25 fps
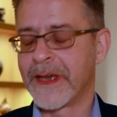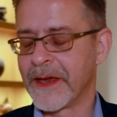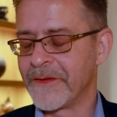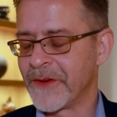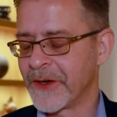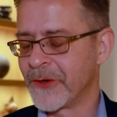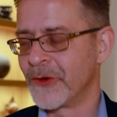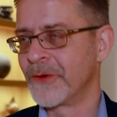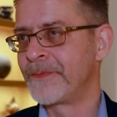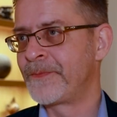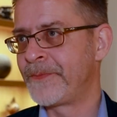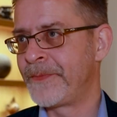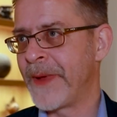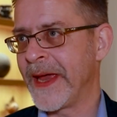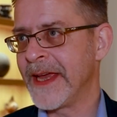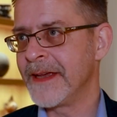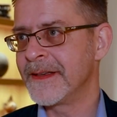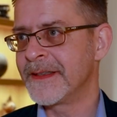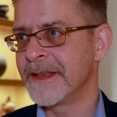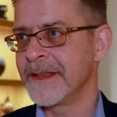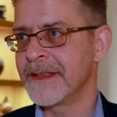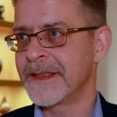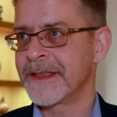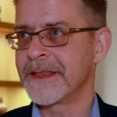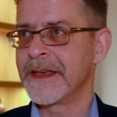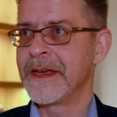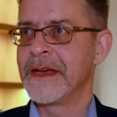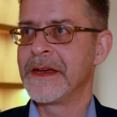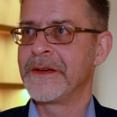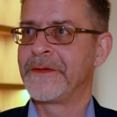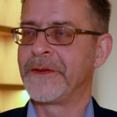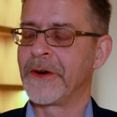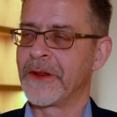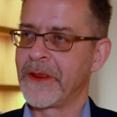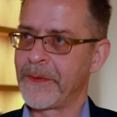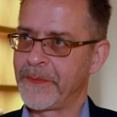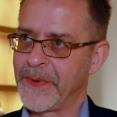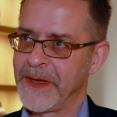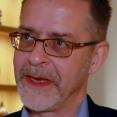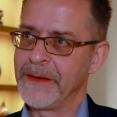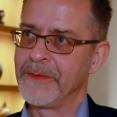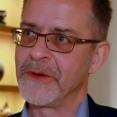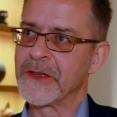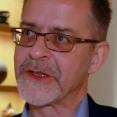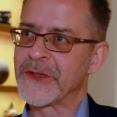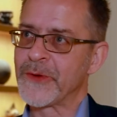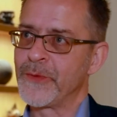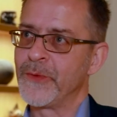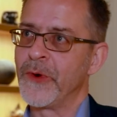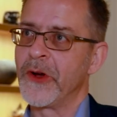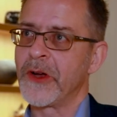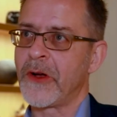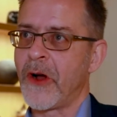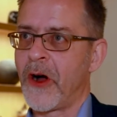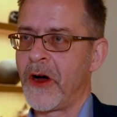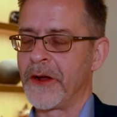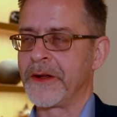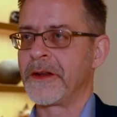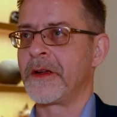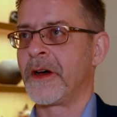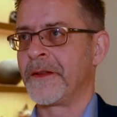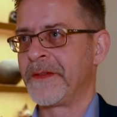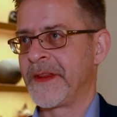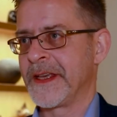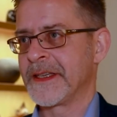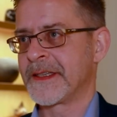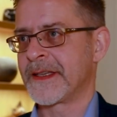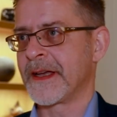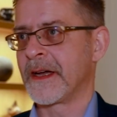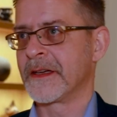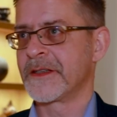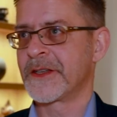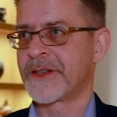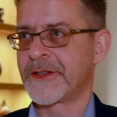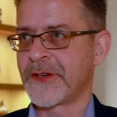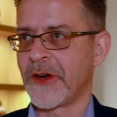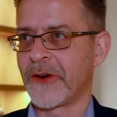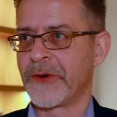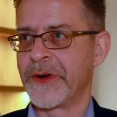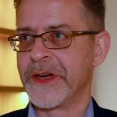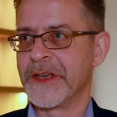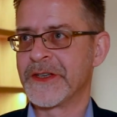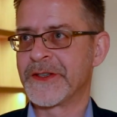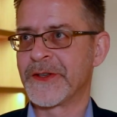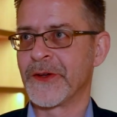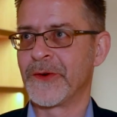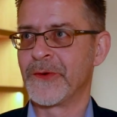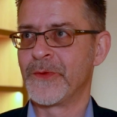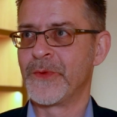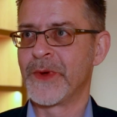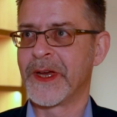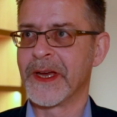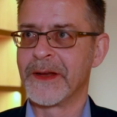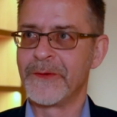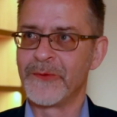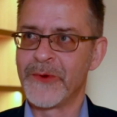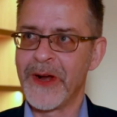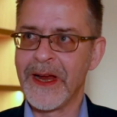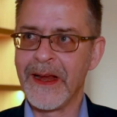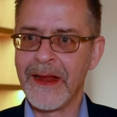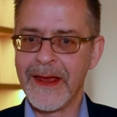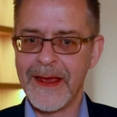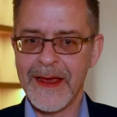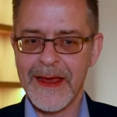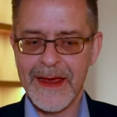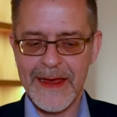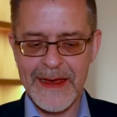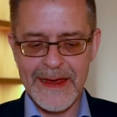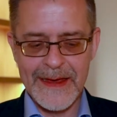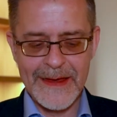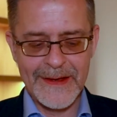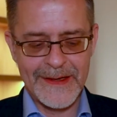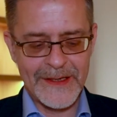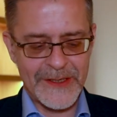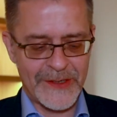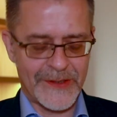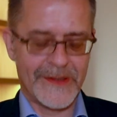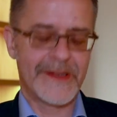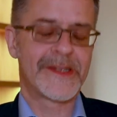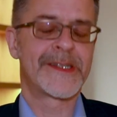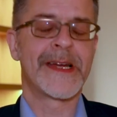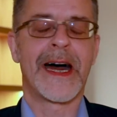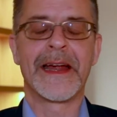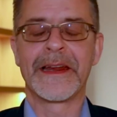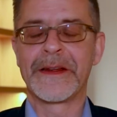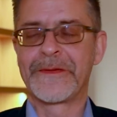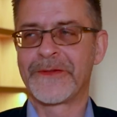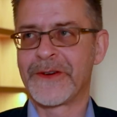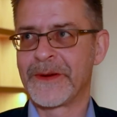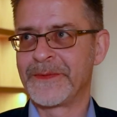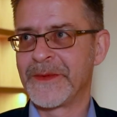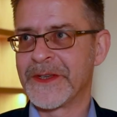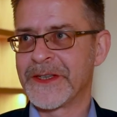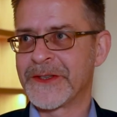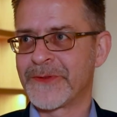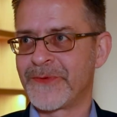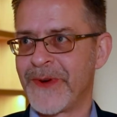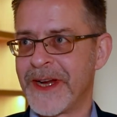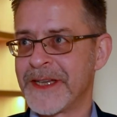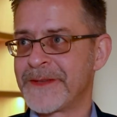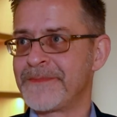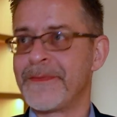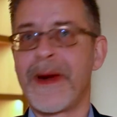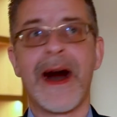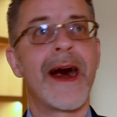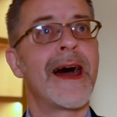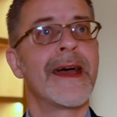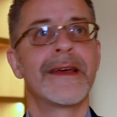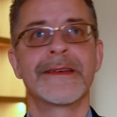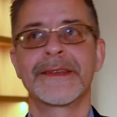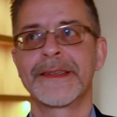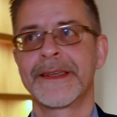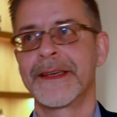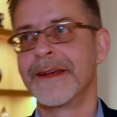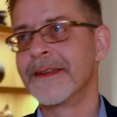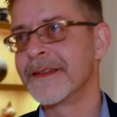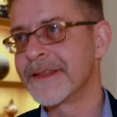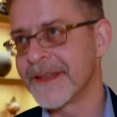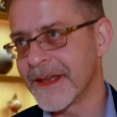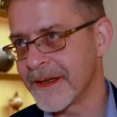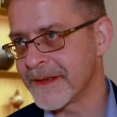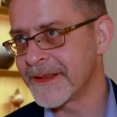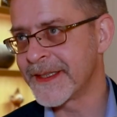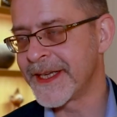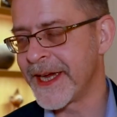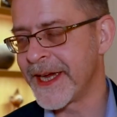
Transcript: give a good basis for the people to work on this story. So we can really, starting from the stress, my skills are